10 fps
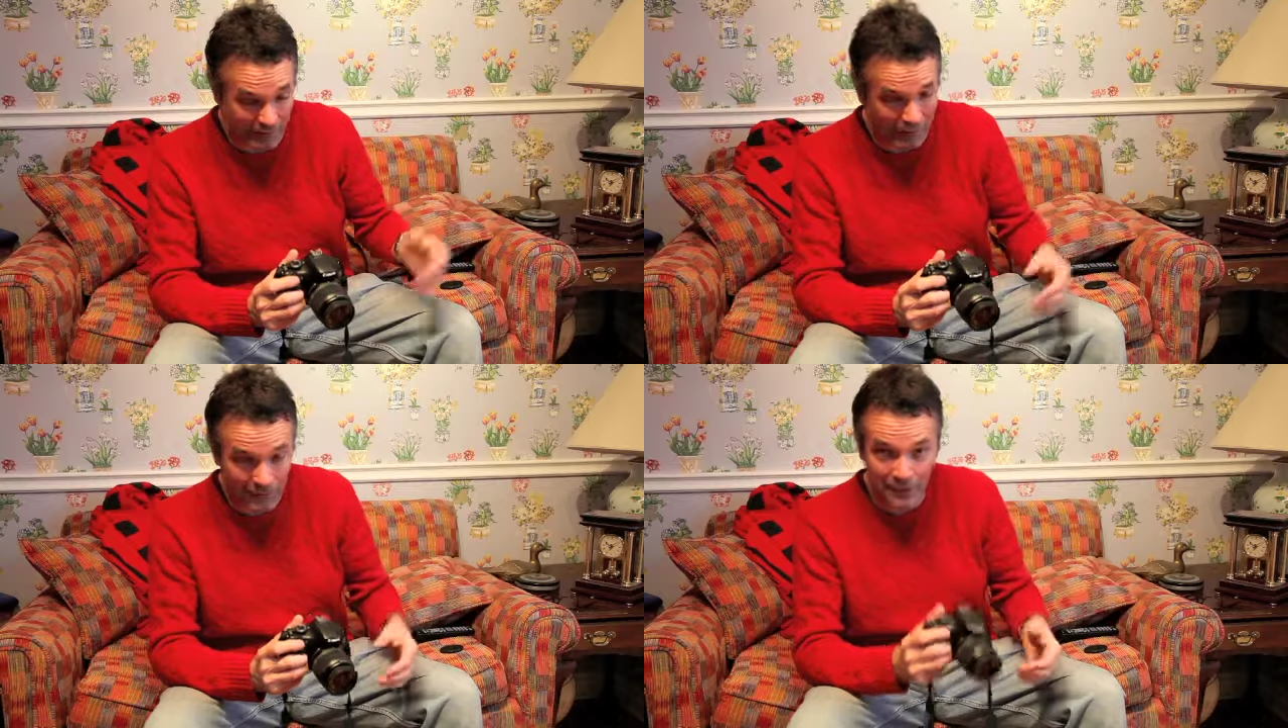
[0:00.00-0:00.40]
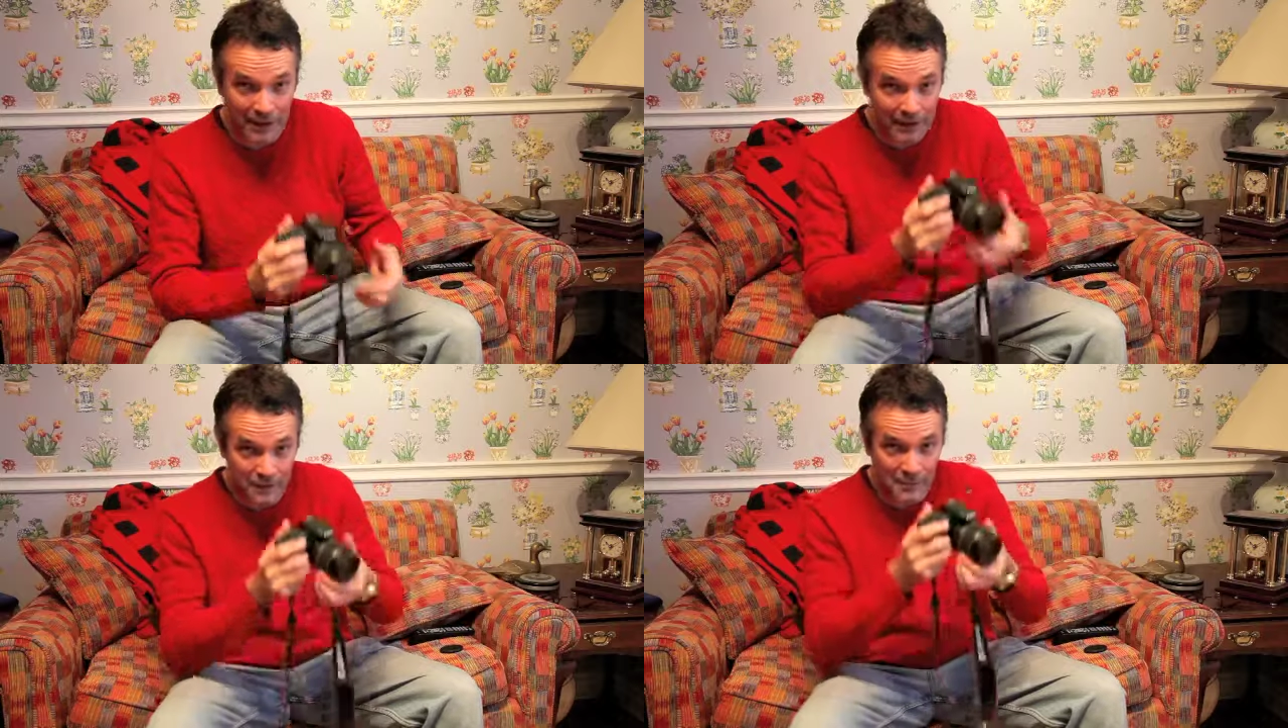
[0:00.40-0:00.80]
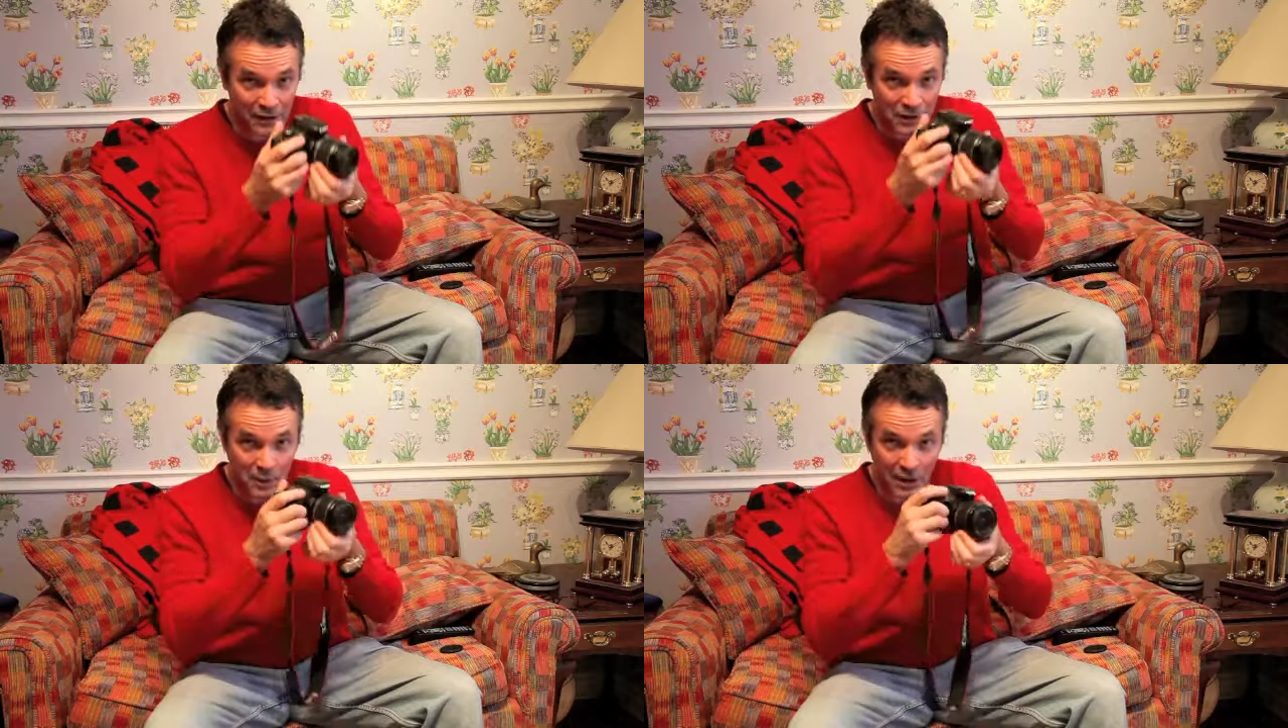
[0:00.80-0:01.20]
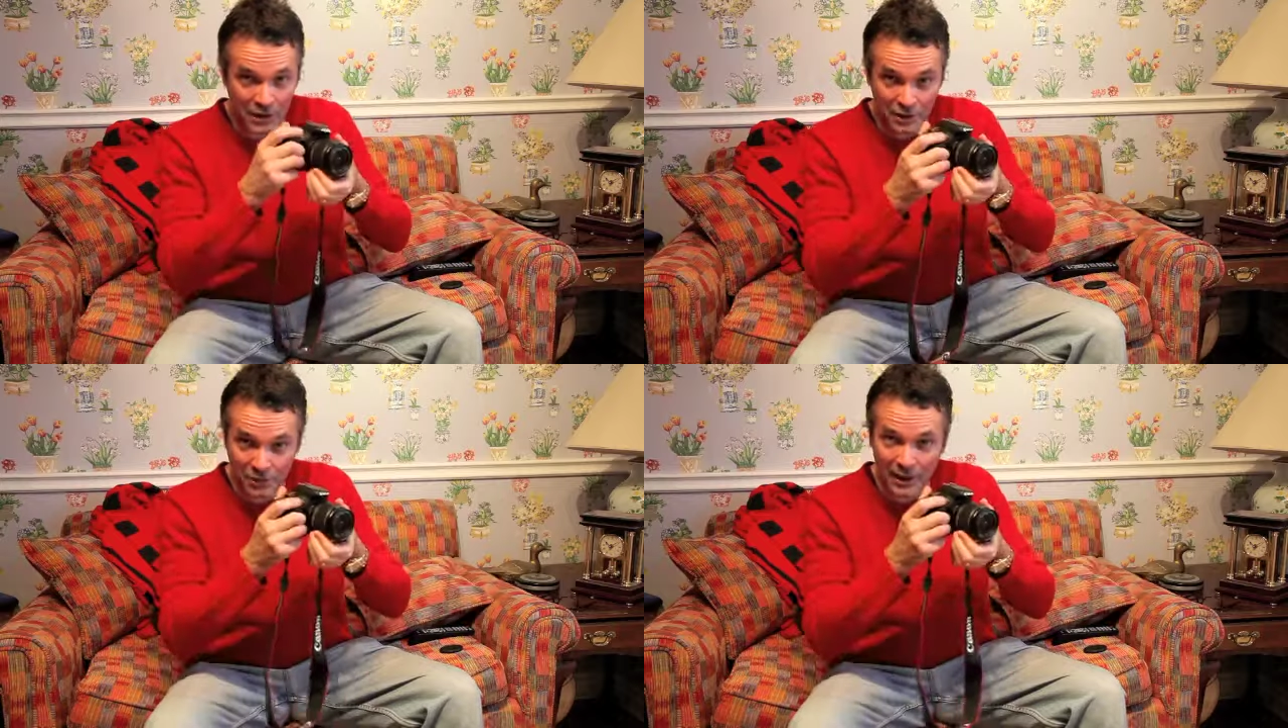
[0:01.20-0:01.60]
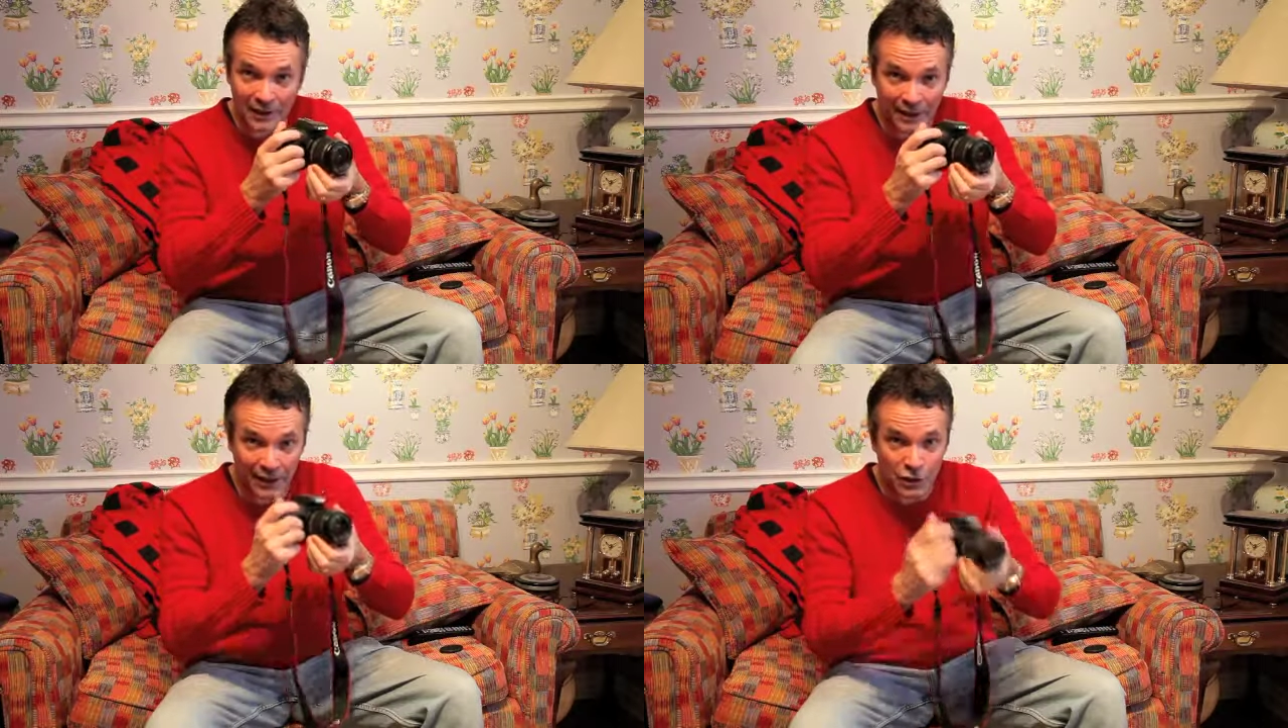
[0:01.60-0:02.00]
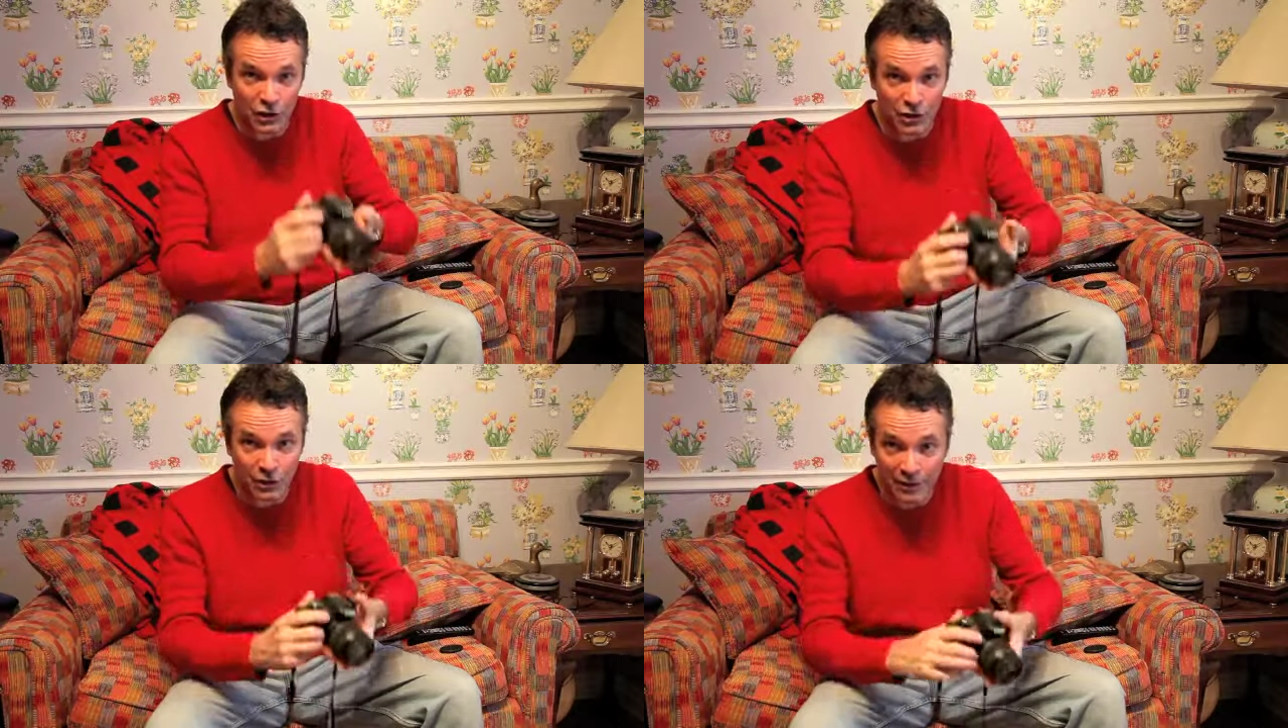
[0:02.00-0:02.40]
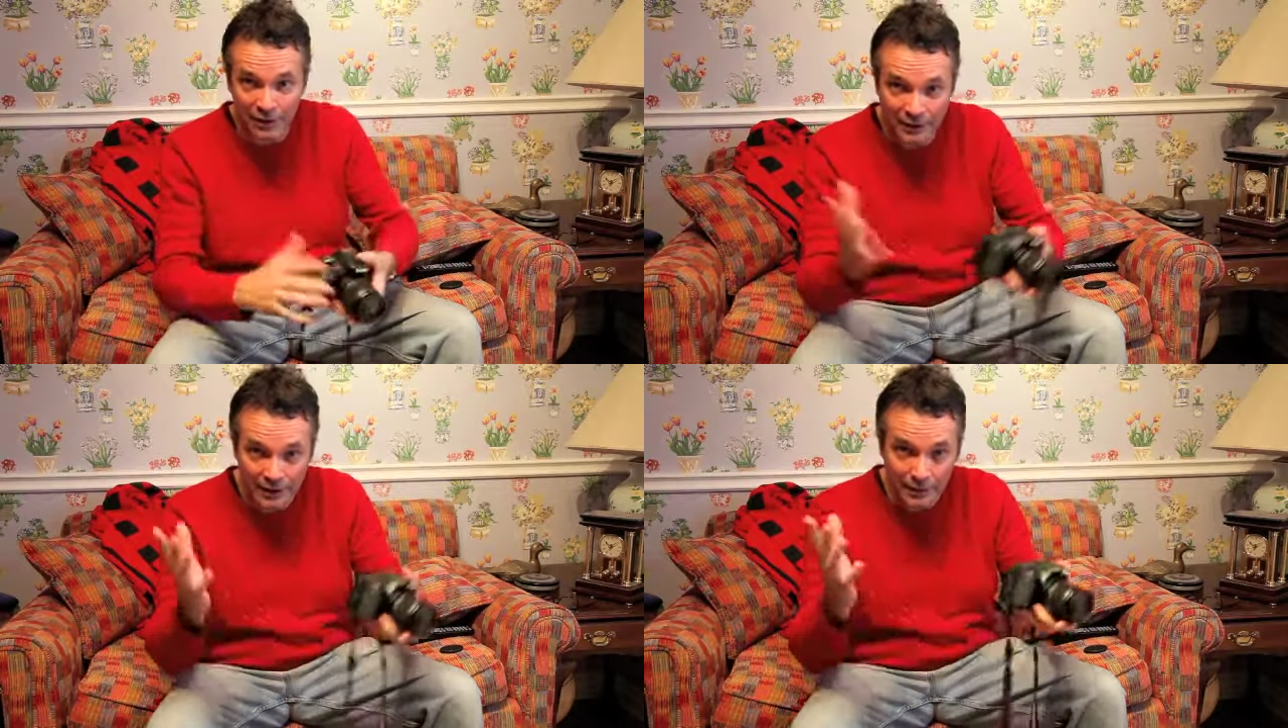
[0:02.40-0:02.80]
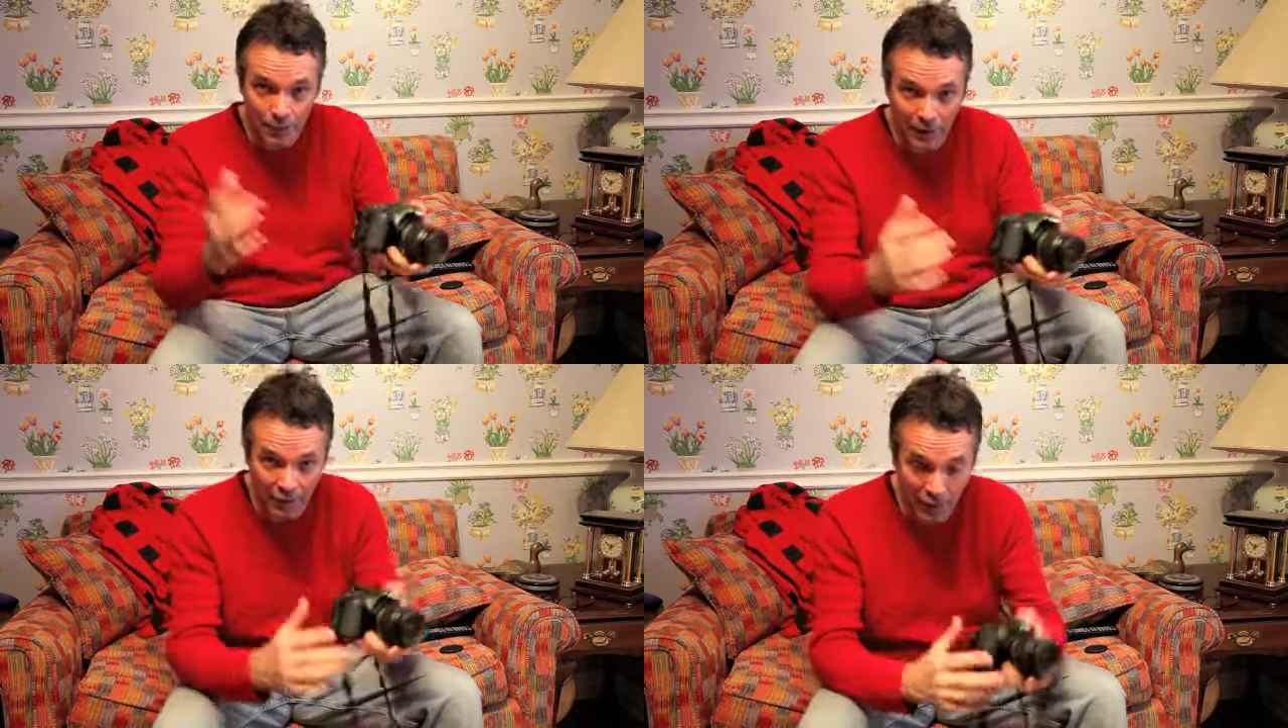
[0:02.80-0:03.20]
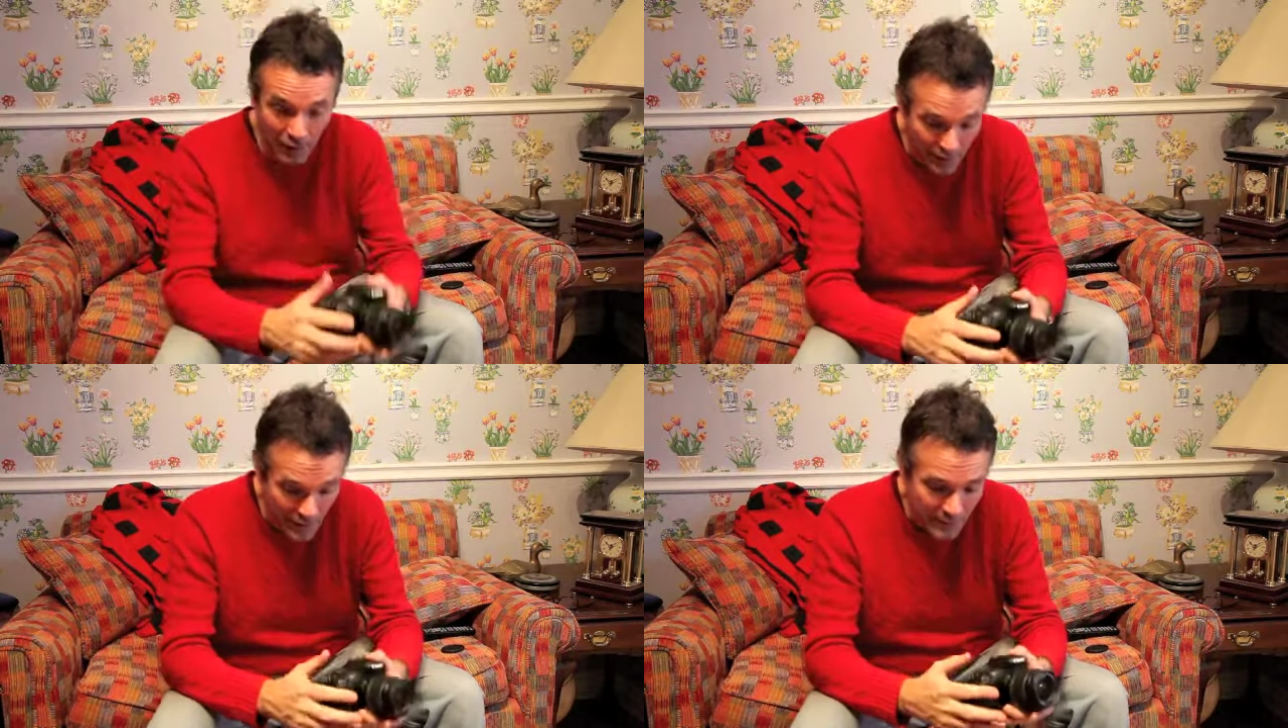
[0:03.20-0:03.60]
Just make it as big or small as you want and shoot, presto.